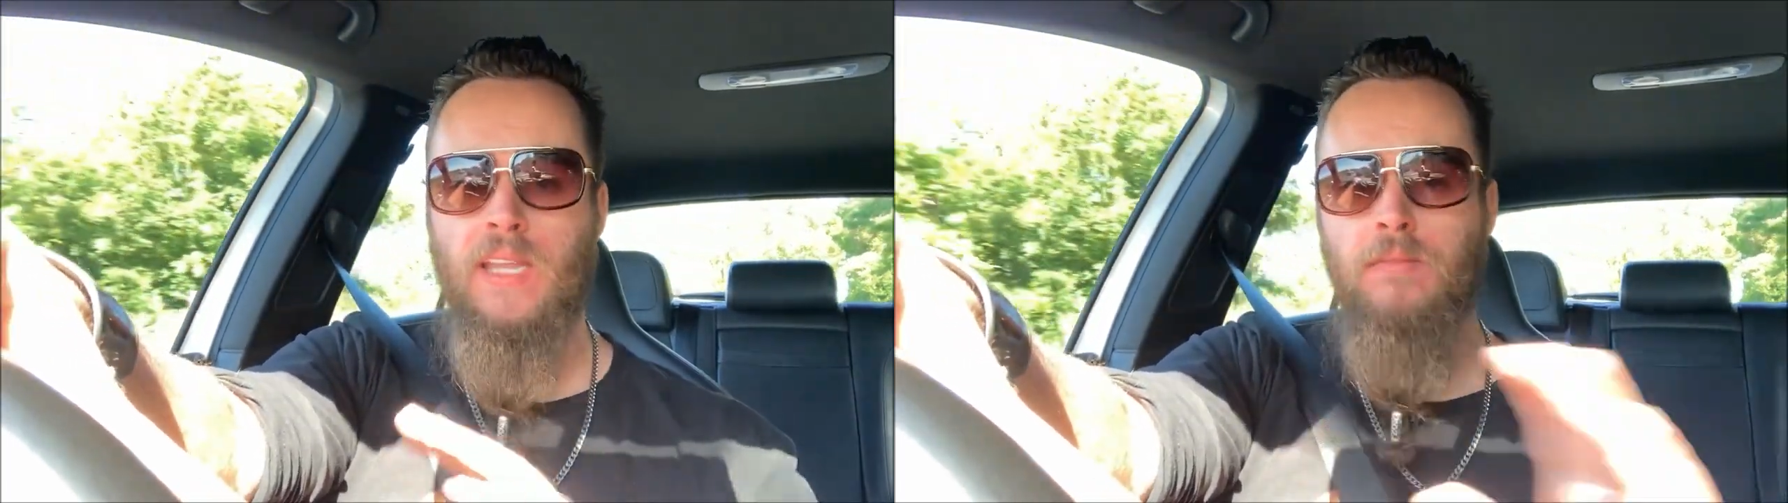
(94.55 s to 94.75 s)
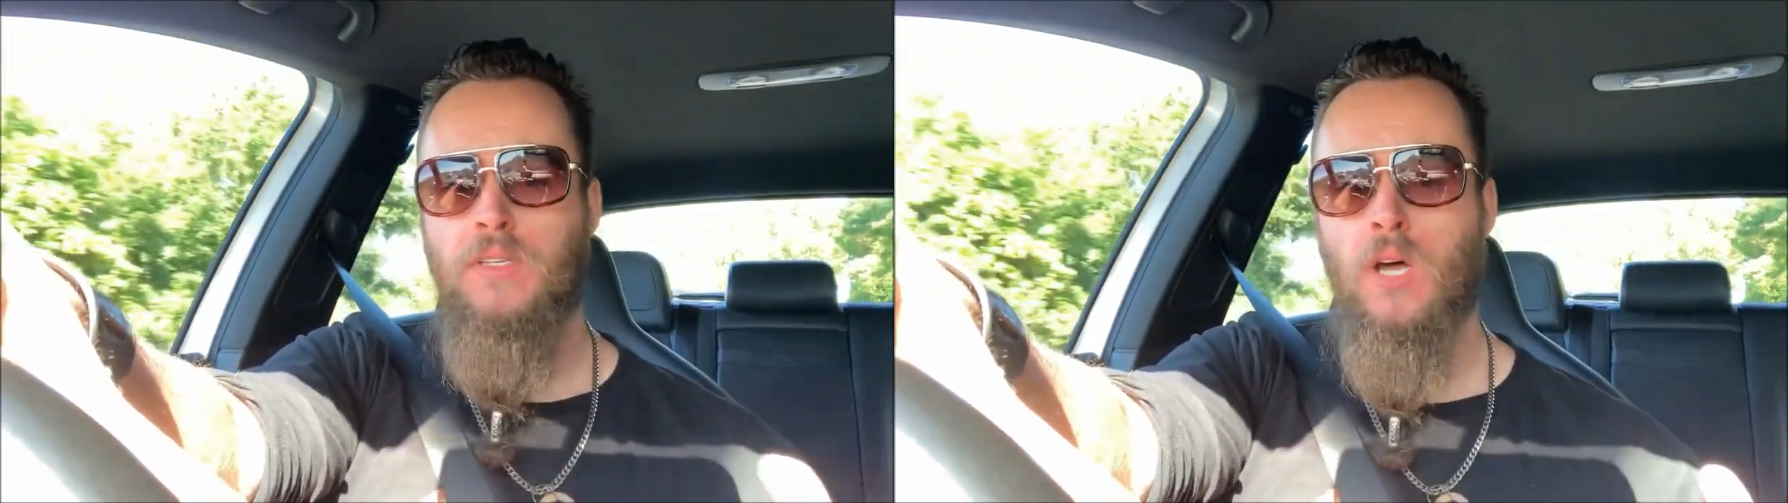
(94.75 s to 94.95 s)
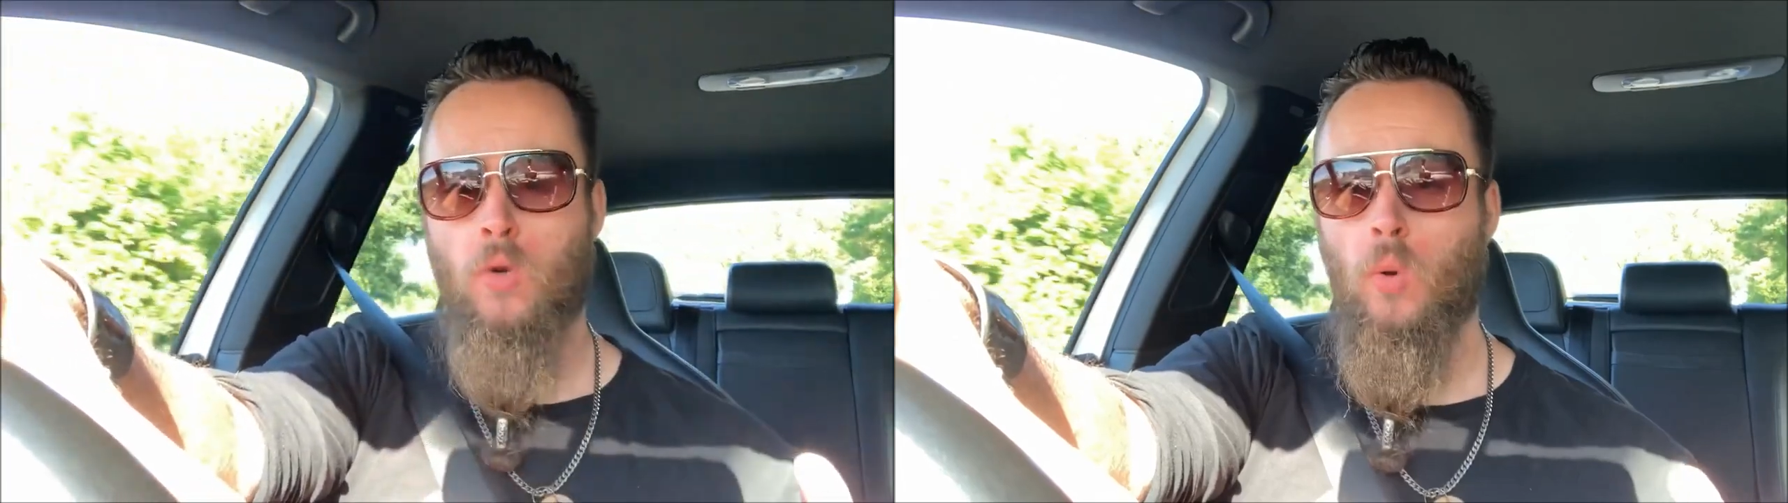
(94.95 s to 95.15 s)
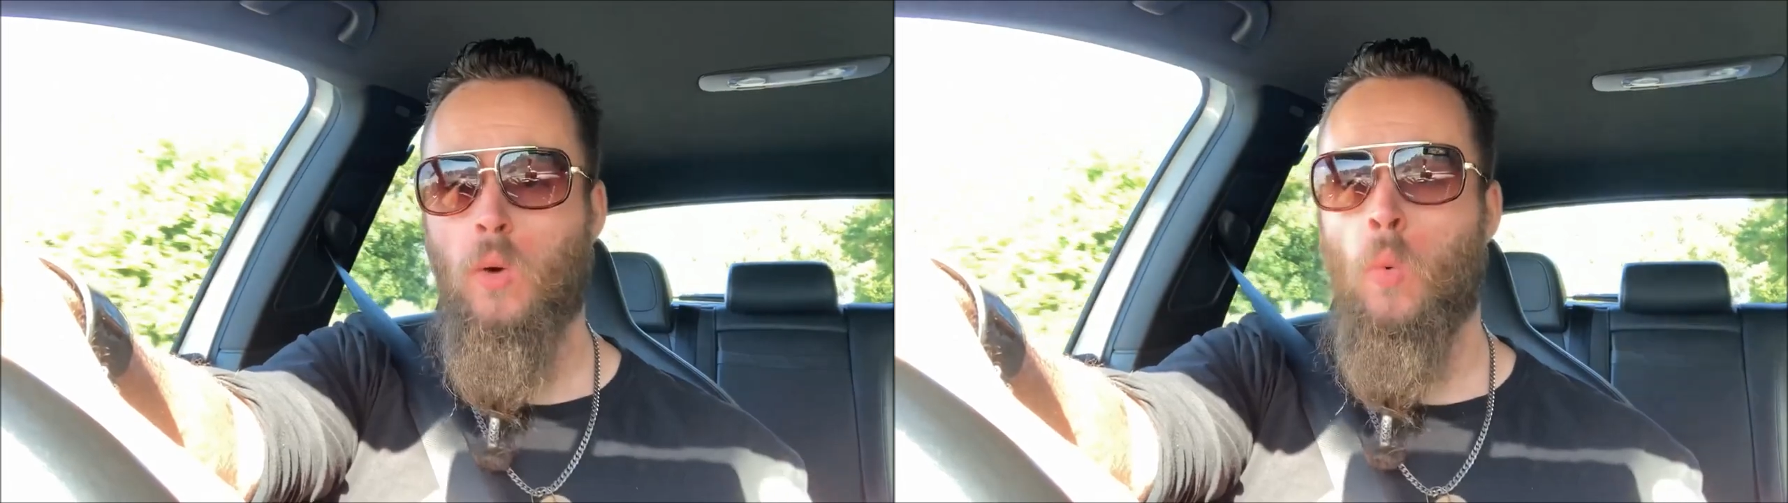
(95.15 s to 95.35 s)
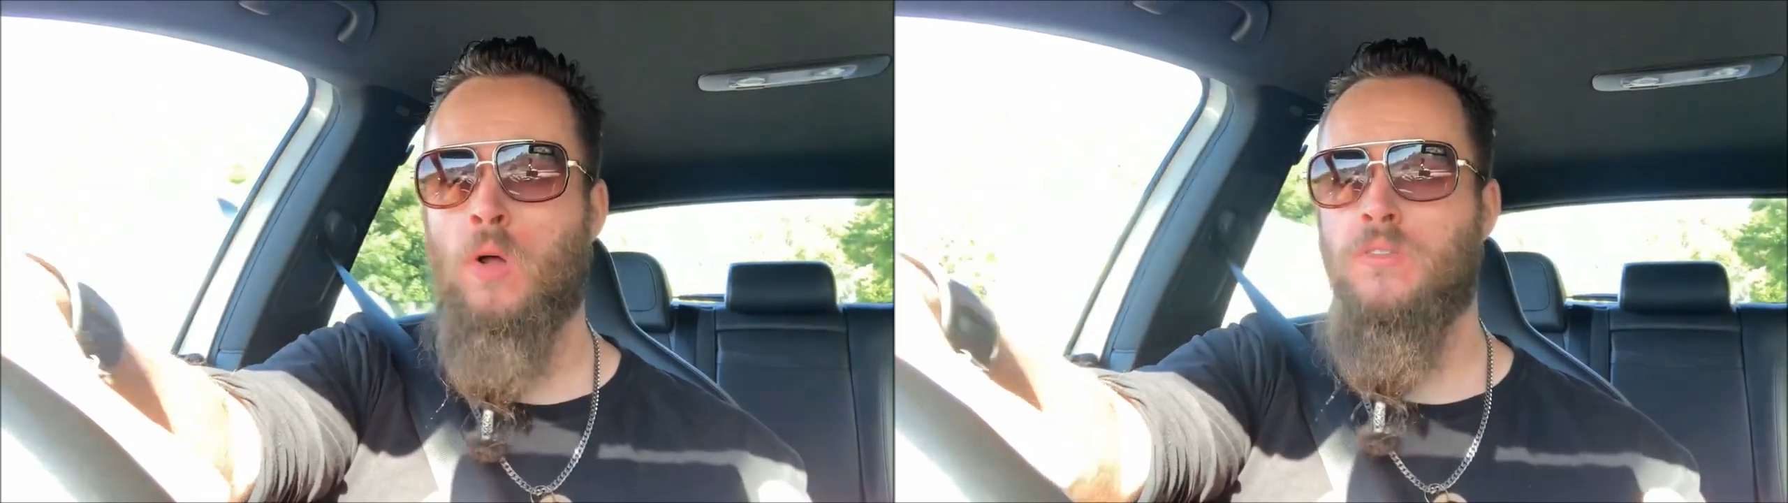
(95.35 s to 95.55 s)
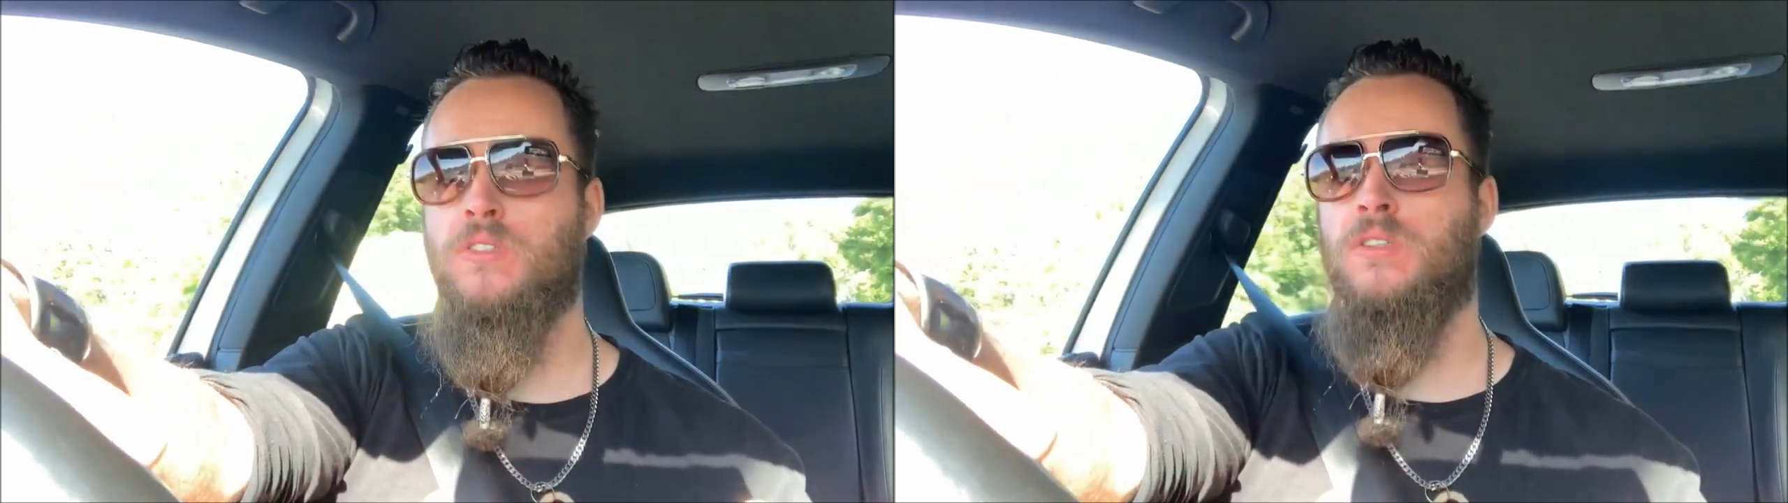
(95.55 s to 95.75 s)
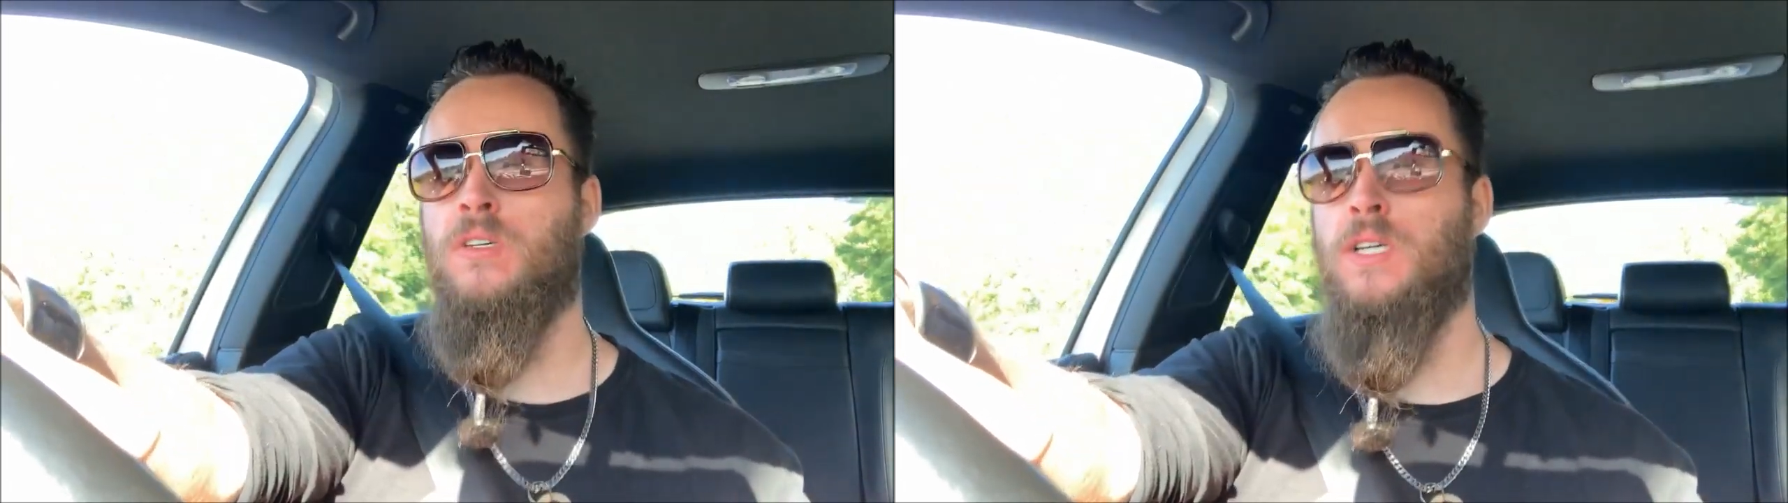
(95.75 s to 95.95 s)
them done all at once.